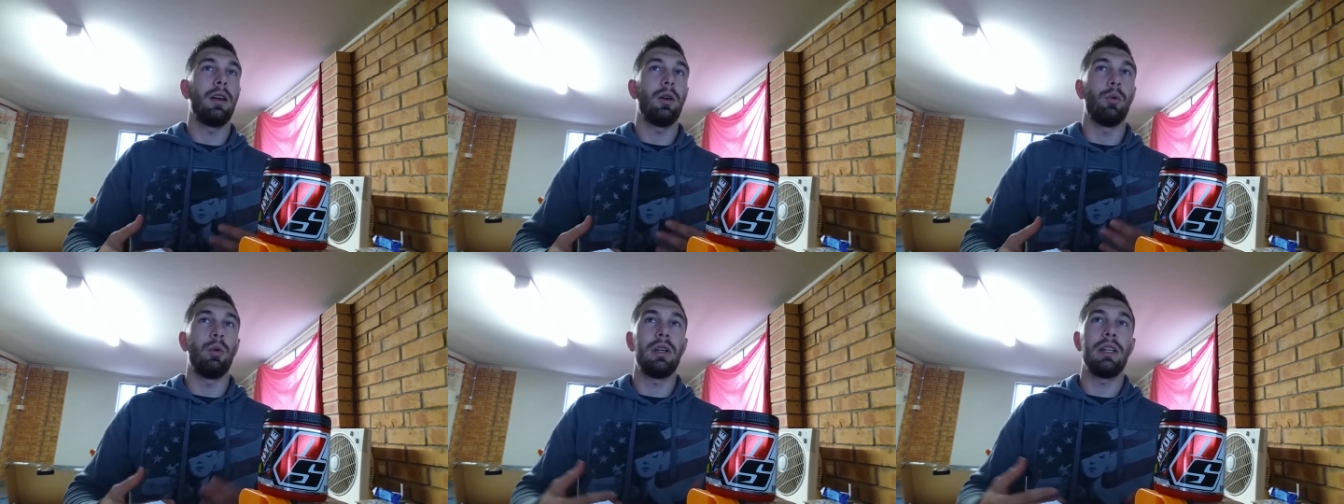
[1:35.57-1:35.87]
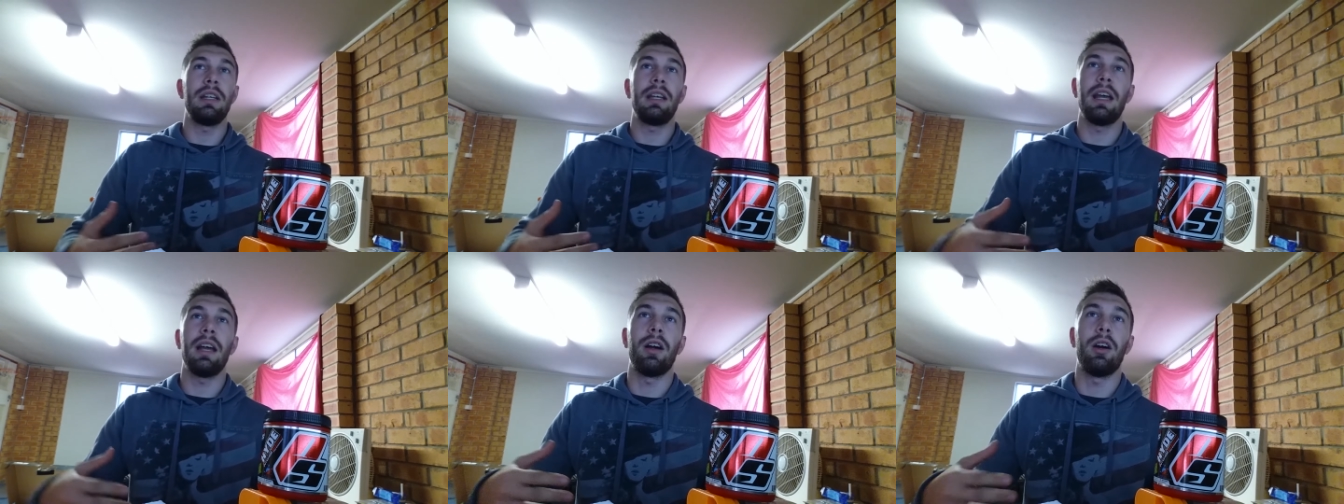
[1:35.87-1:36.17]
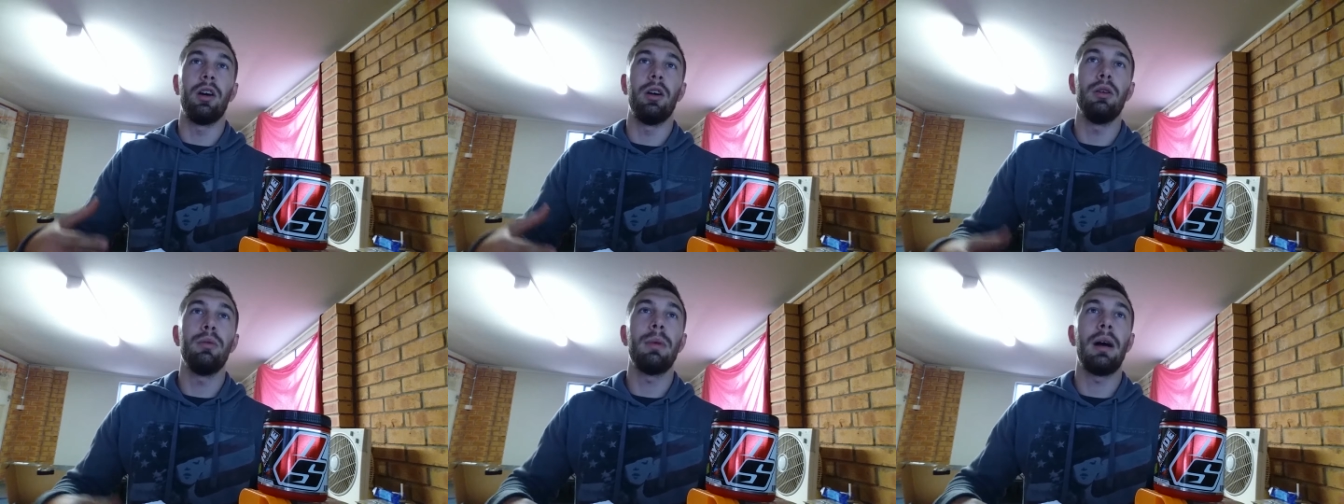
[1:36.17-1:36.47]
when you get
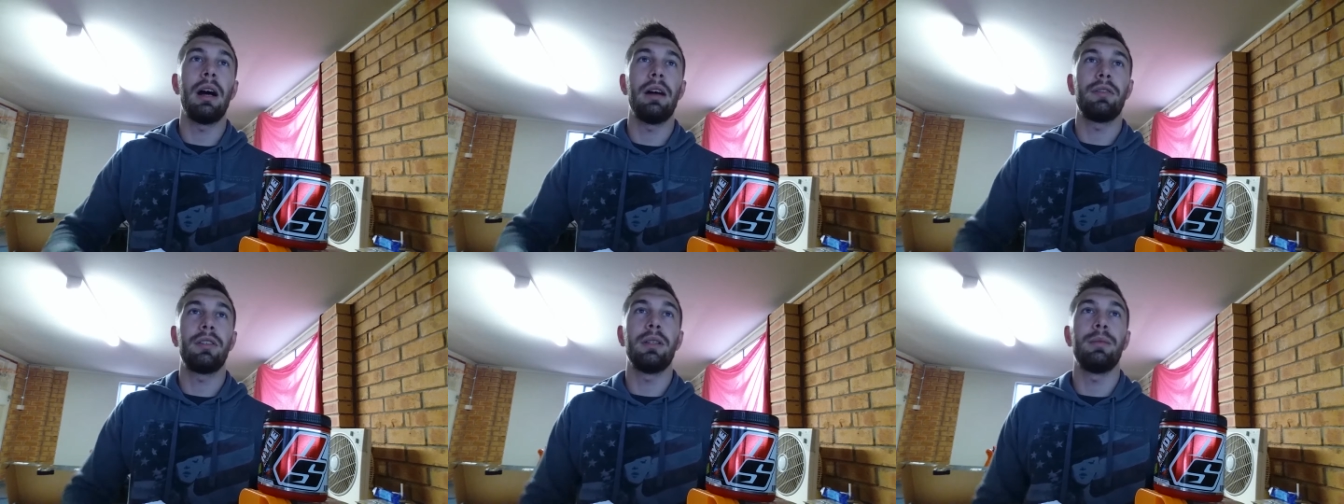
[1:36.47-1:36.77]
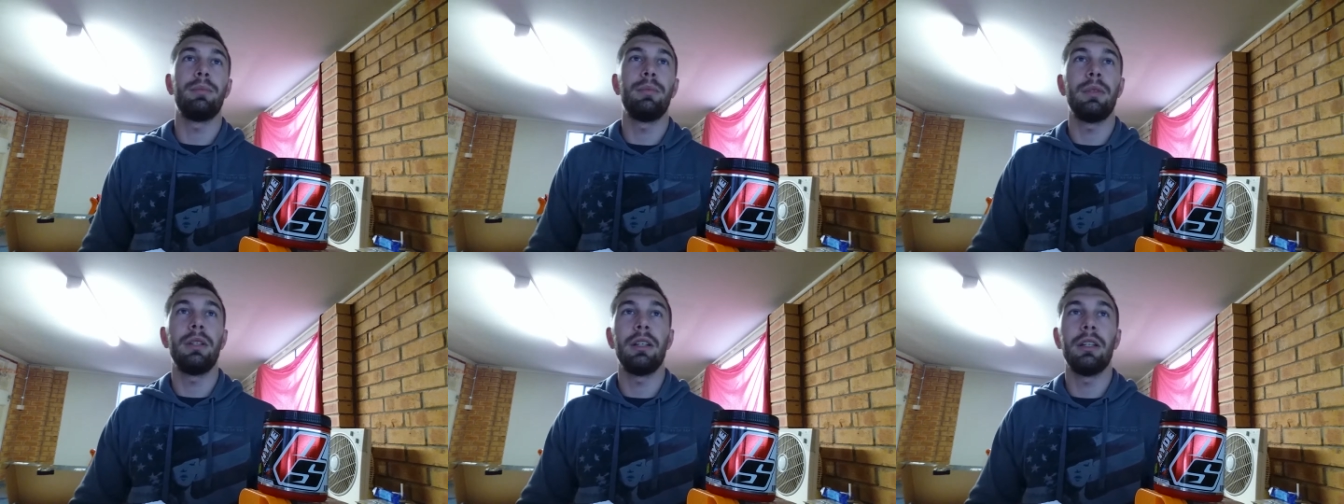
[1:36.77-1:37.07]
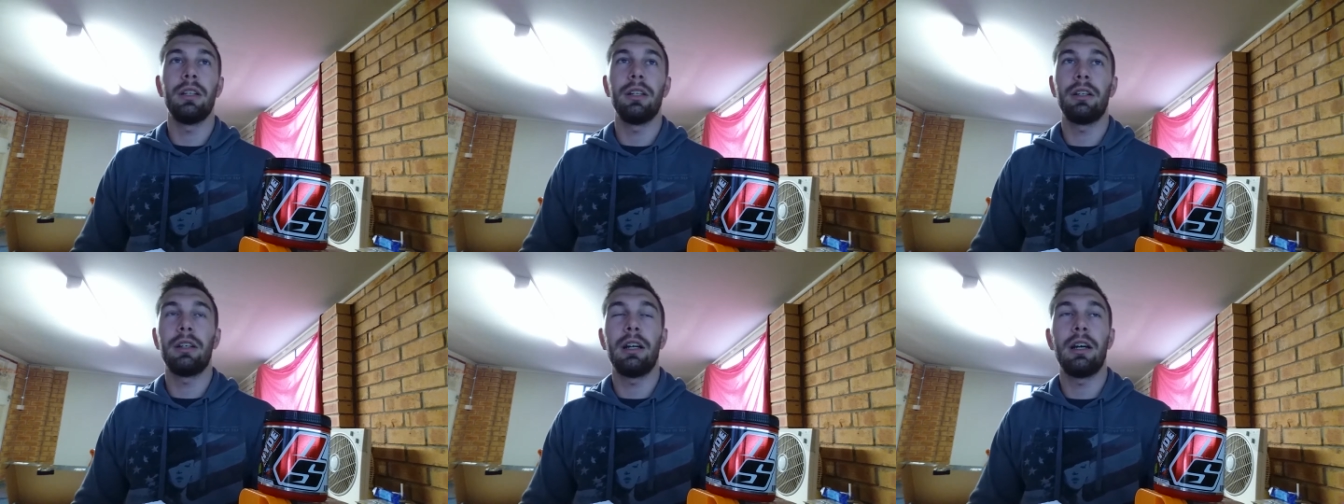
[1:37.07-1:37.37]
home after
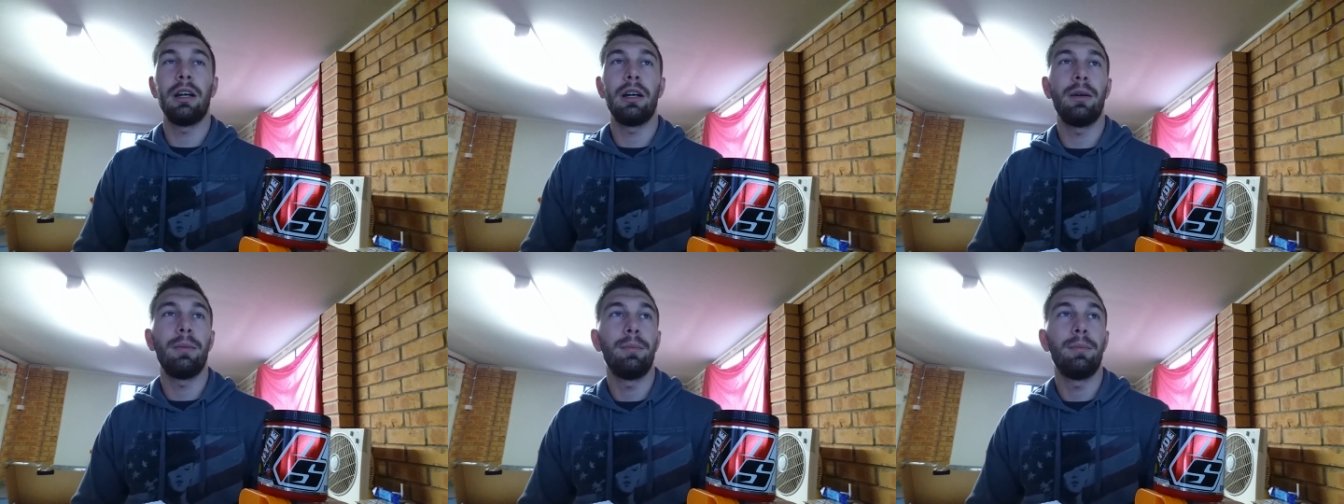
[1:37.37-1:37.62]
your